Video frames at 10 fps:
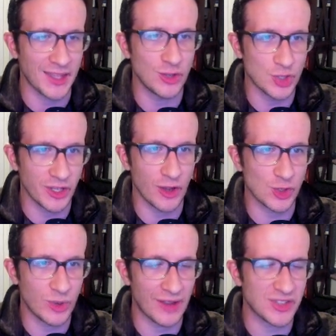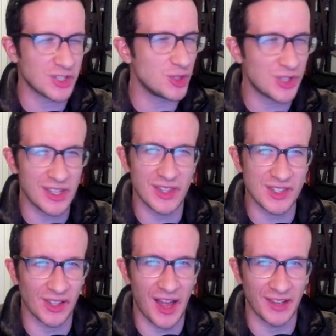Black usually goes queen f6. You see
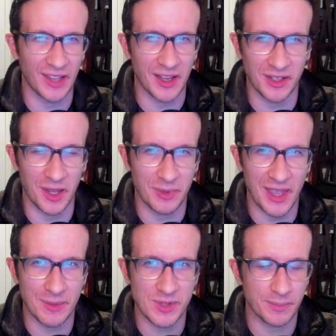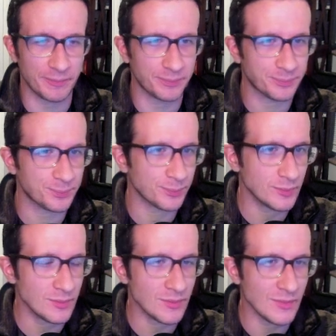this a lot in like club games,
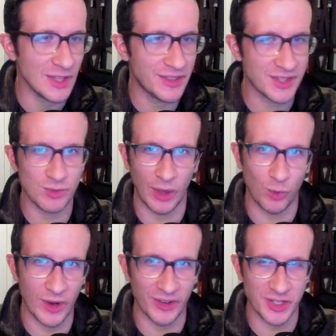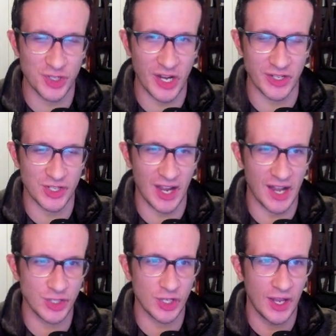this like weird exchange
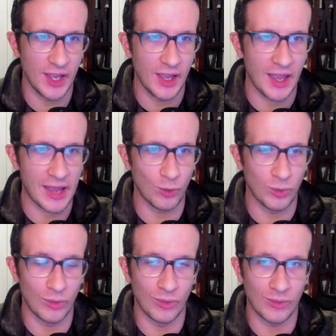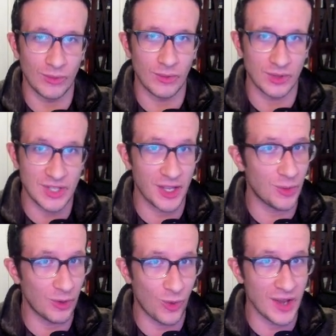Scotch. And
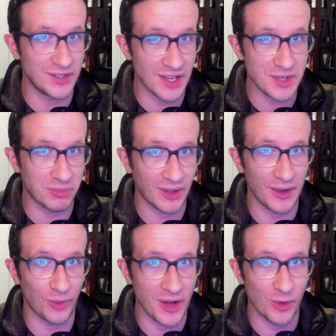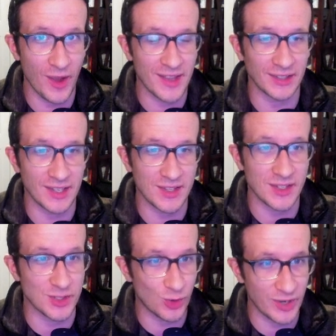tell you what white doesn't play right away, at
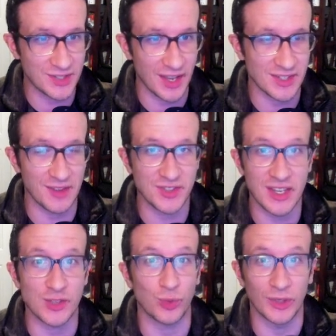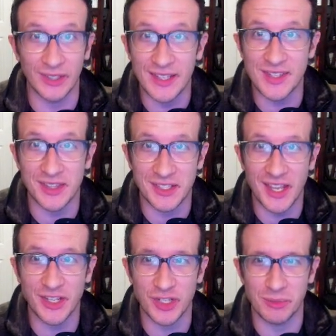least, is queen takes f6,
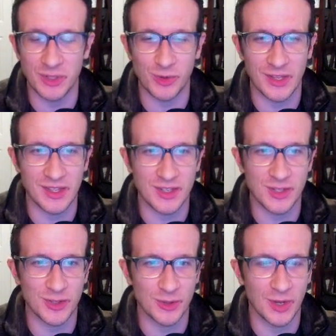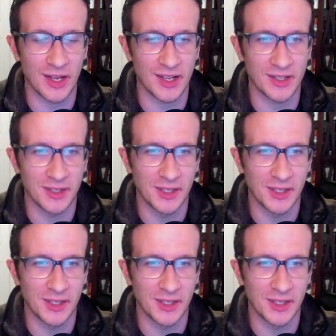releasing the tension between these two